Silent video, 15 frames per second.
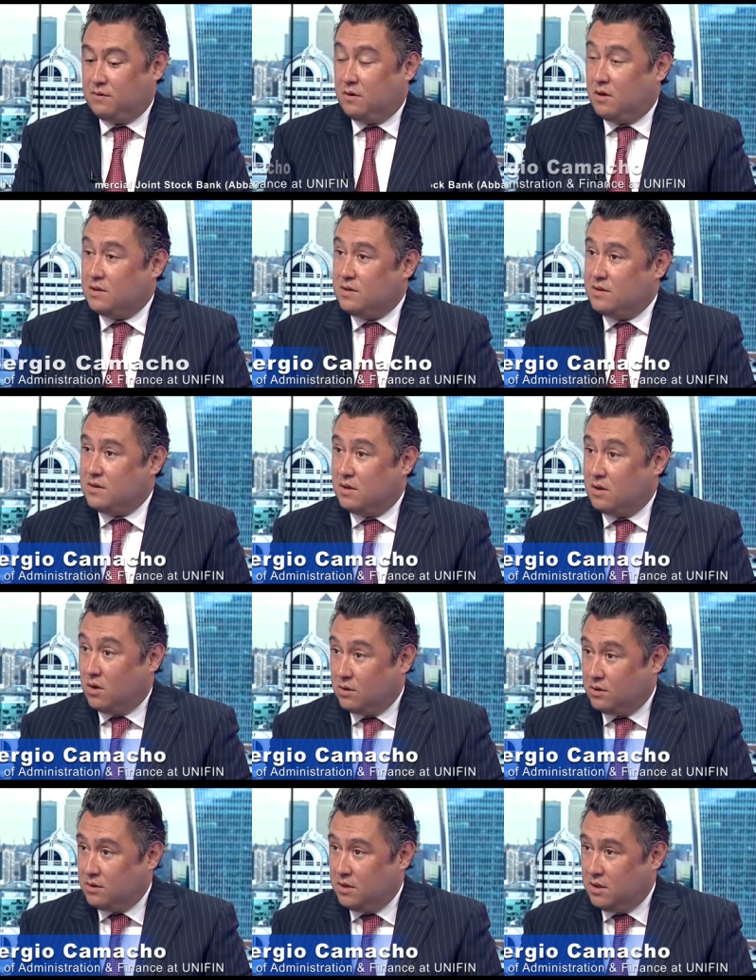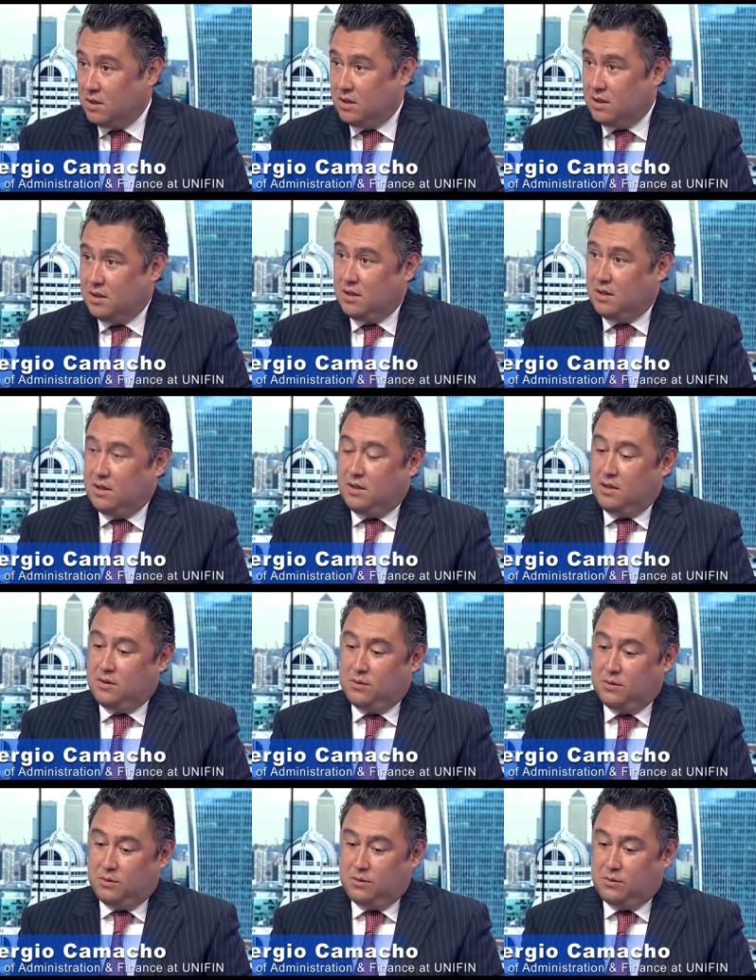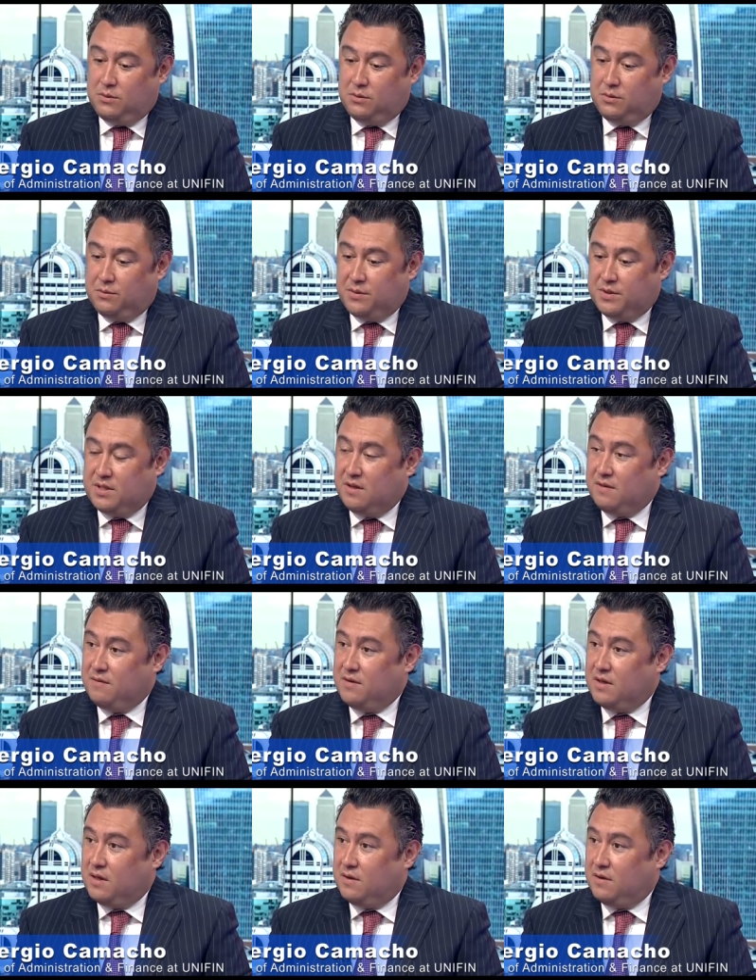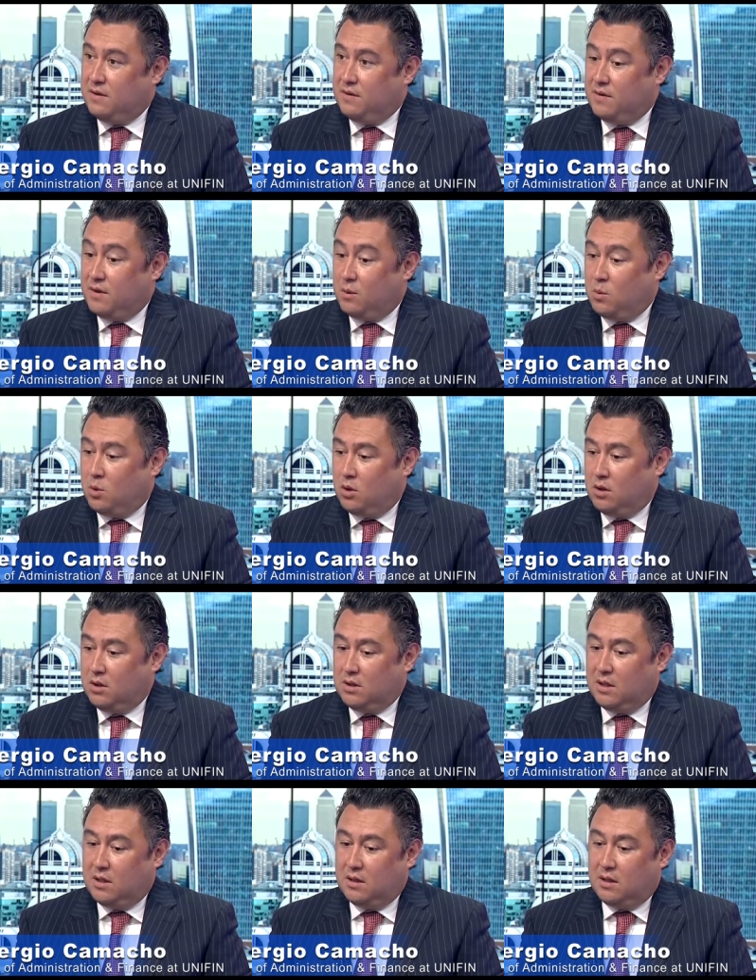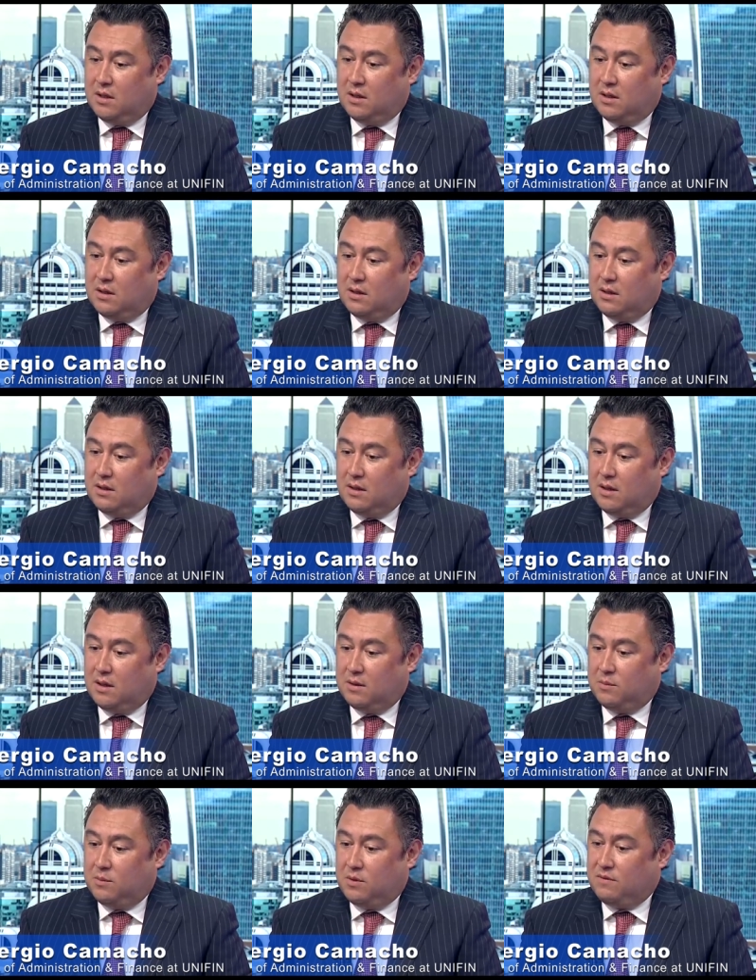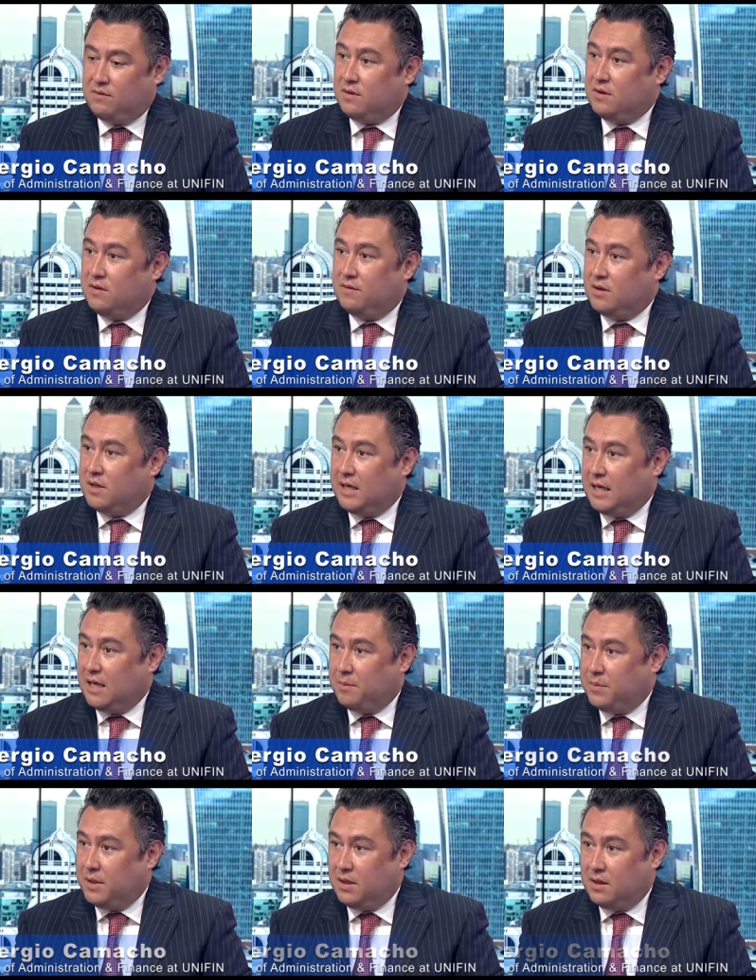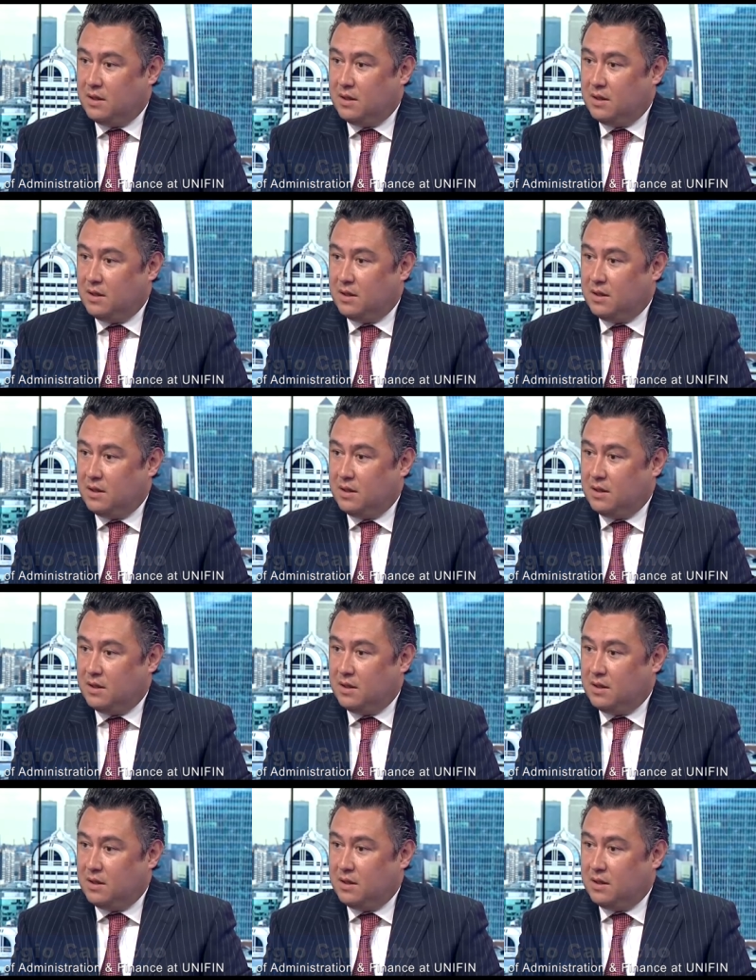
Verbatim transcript: For us it's an honor to, to, to receive the, the, the award and, and, and we're very, very happy.